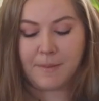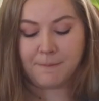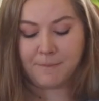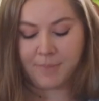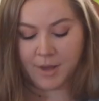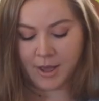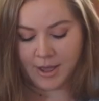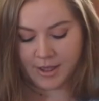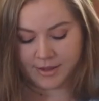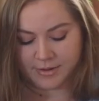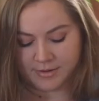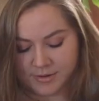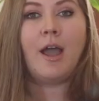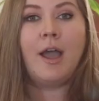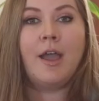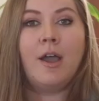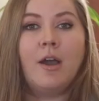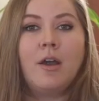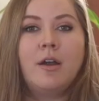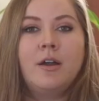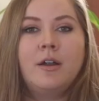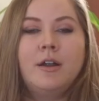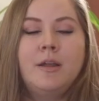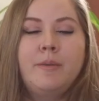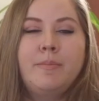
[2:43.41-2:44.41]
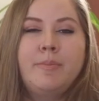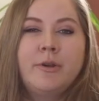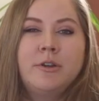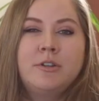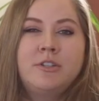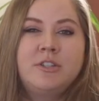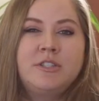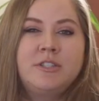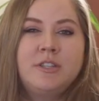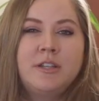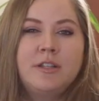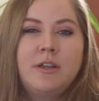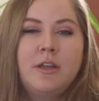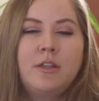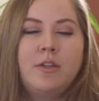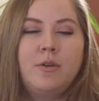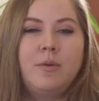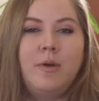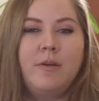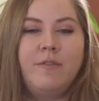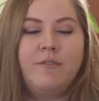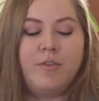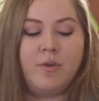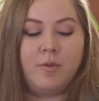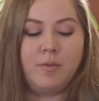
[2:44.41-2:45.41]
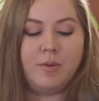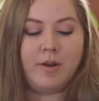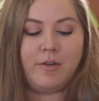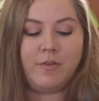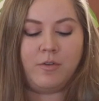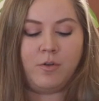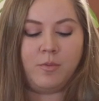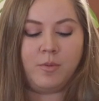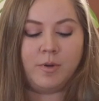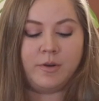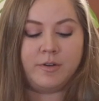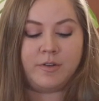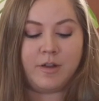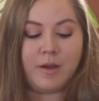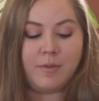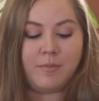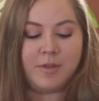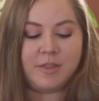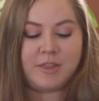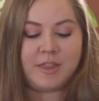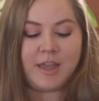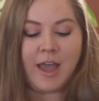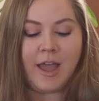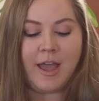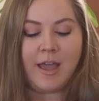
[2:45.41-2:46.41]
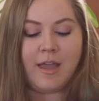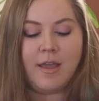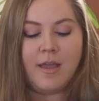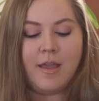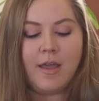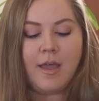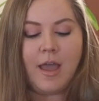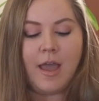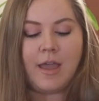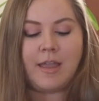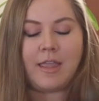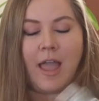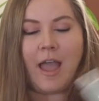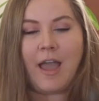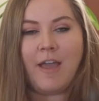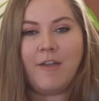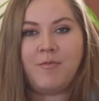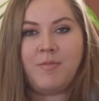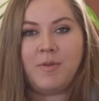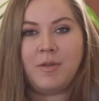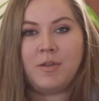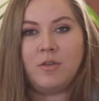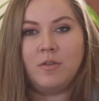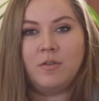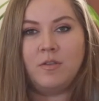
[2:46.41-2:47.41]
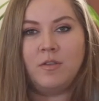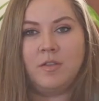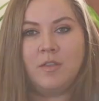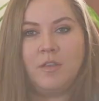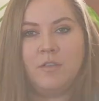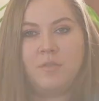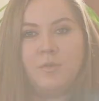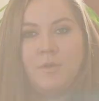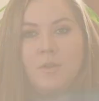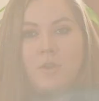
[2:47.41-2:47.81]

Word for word: But I already purchased another one for whenever we're done with that. And I've been using this